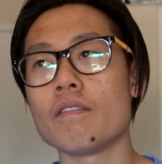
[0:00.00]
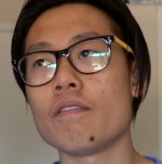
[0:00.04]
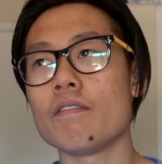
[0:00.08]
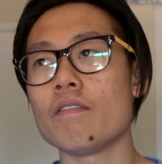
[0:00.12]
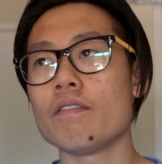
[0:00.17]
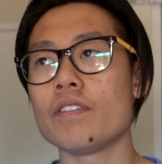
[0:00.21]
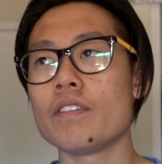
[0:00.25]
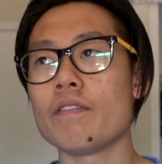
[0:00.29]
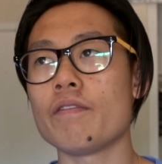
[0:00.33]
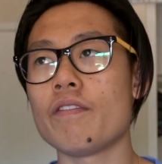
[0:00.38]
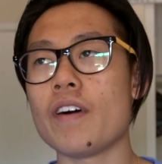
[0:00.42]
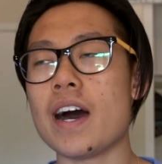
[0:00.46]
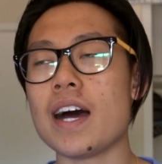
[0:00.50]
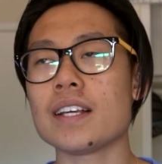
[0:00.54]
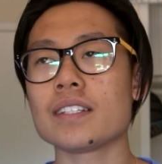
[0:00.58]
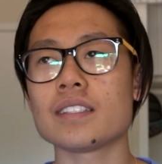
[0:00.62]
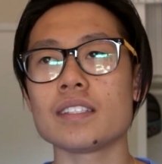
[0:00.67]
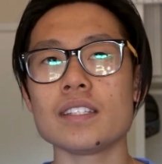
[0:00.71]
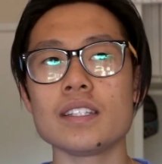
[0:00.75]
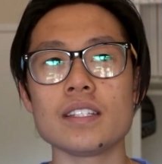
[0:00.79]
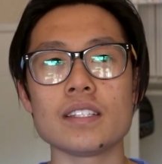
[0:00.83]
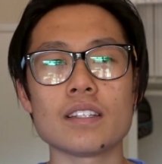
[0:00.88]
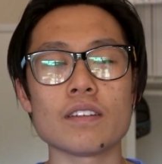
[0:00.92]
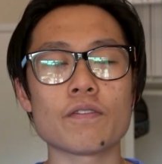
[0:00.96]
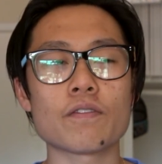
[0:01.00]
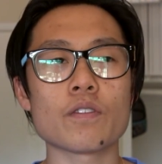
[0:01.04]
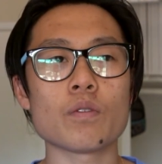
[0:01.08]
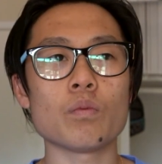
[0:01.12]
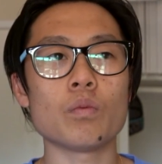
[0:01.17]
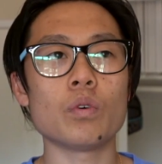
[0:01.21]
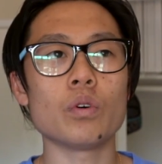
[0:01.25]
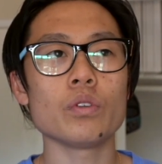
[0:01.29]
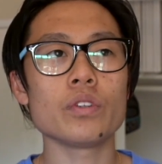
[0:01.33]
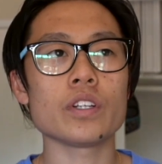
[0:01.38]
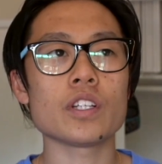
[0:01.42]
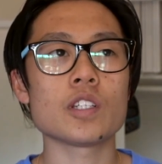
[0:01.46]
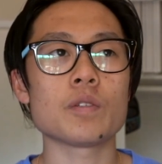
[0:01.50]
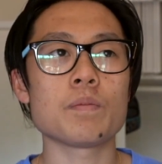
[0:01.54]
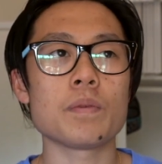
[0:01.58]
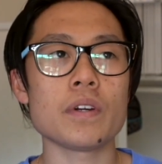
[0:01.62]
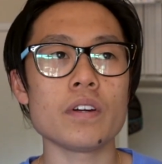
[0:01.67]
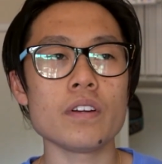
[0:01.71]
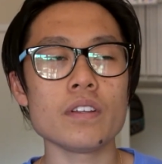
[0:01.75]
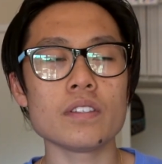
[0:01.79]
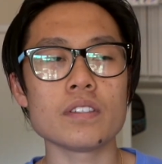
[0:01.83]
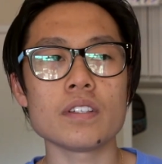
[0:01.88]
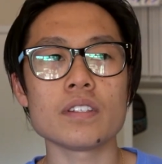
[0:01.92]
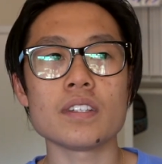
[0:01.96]
vastly different world
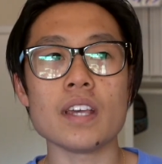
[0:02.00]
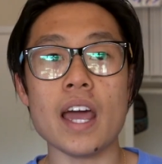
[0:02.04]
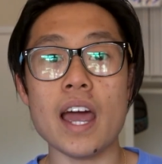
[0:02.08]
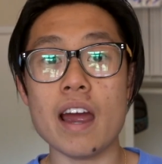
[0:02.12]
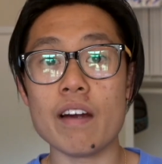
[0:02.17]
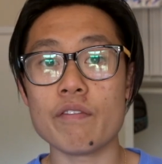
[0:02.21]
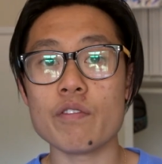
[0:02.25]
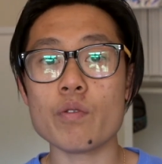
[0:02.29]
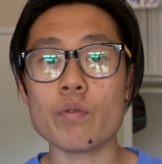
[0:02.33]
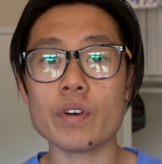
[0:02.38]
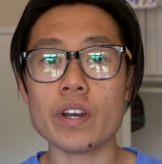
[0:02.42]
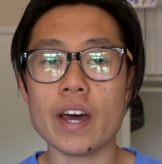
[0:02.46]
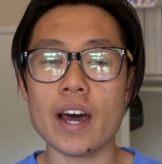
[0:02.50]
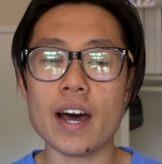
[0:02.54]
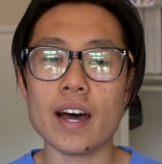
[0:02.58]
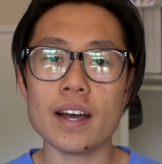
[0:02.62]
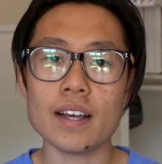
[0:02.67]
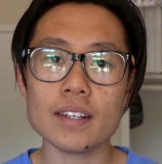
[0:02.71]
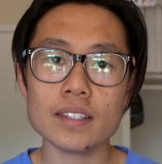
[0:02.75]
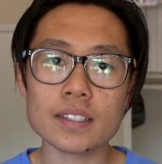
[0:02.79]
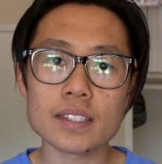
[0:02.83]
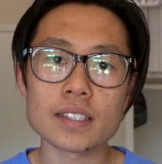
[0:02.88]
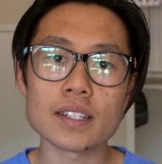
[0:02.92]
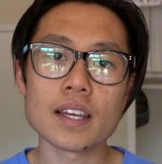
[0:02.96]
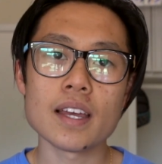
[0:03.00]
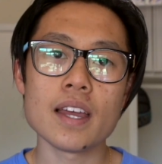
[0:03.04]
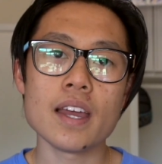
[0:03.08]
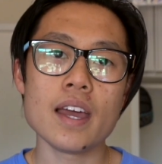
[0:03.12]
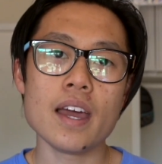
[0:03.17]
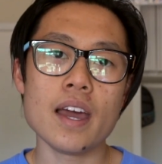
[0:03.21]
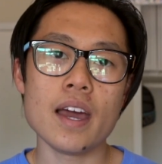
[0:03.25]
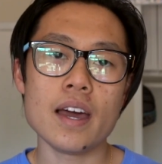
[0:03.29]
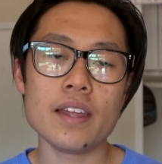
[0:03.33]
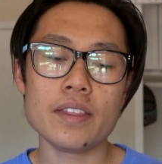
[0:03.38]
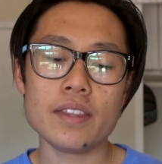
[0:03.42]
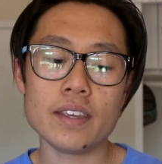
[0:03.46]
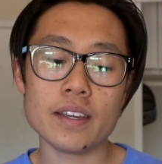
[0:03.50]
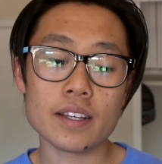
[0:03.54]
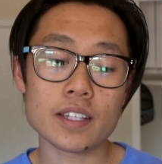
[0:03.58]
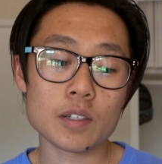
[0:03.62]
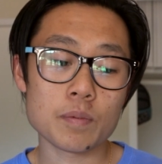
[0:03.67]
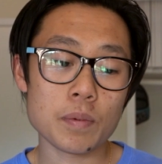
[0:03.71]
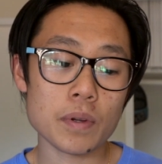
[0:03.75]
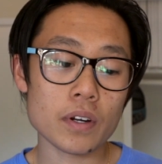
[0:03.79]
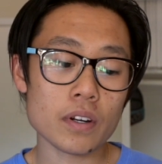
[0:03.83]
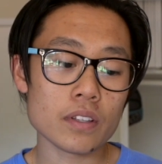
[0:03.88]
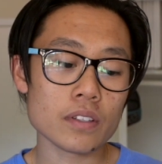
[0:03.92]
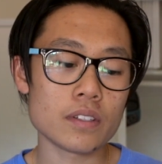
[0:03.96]
experiences everyone has, and the
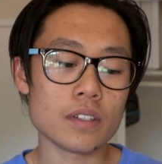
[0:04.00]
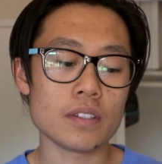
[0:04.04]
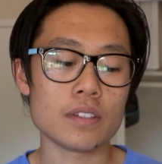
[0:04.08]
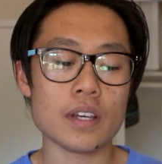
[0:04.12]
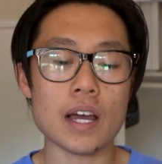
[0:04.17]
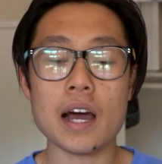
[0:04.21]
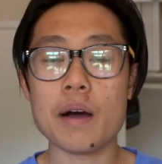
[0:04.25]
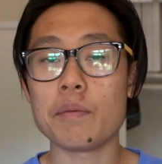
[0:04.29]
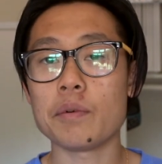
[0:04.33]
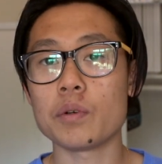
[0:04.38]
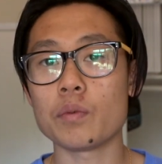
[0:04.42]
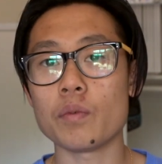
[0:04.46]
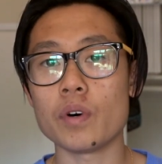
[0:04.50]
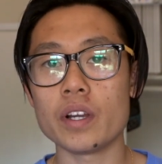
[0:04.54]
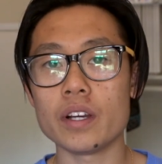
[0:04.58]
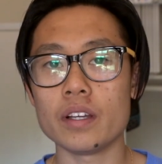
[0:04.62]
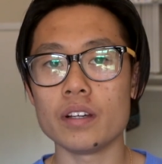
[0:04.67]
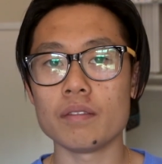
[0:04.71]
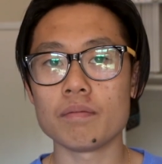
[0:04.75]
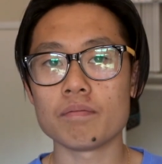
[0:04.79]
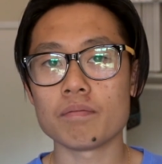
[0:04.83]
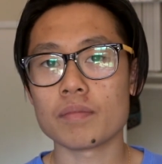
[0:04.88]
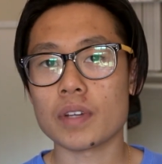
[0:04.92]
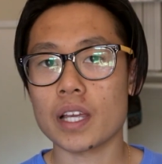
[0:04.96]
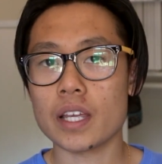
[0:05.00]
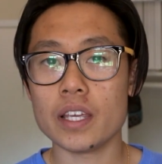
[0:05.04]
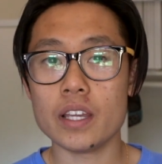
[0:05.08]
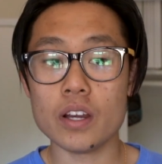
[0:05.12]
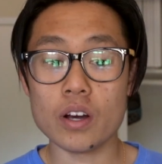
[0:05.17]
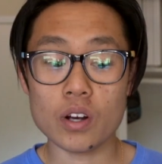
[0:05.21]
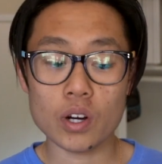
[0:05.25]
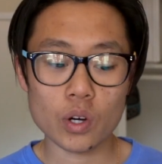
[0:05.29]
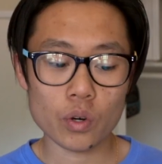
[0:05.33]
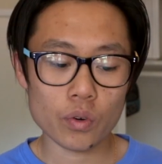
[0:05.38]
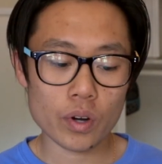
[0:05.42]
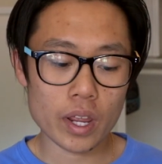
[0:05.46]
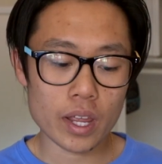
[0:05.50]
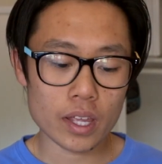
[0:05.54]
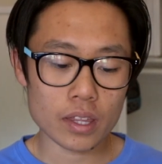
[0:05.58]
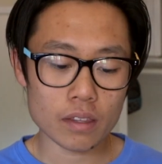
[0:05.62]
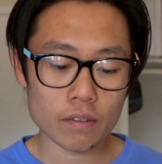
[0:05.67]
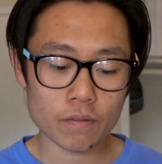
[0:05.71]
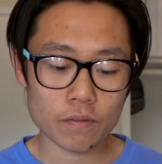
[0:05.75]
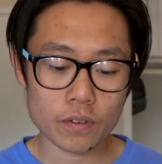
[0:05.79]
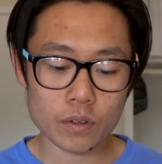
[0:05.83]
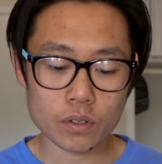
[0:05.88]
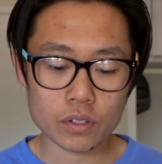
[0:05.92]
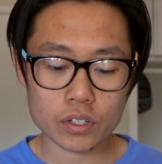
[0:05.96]
experiences I would want to, you know, create in the
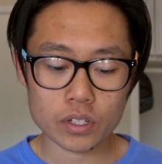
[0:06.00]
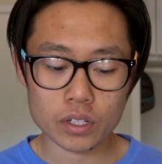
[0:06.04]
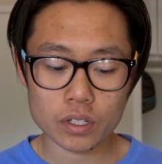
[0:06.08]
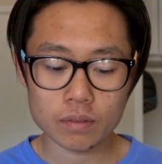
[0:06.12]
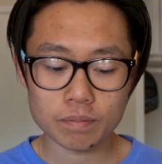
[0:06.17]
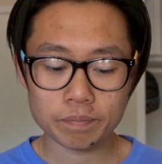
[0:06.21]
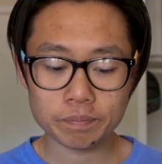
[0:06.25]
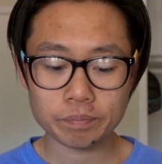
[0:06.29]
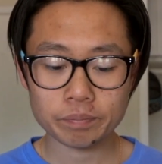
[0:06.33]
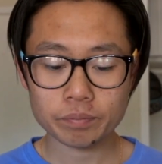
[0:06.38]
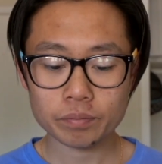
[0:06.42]
future.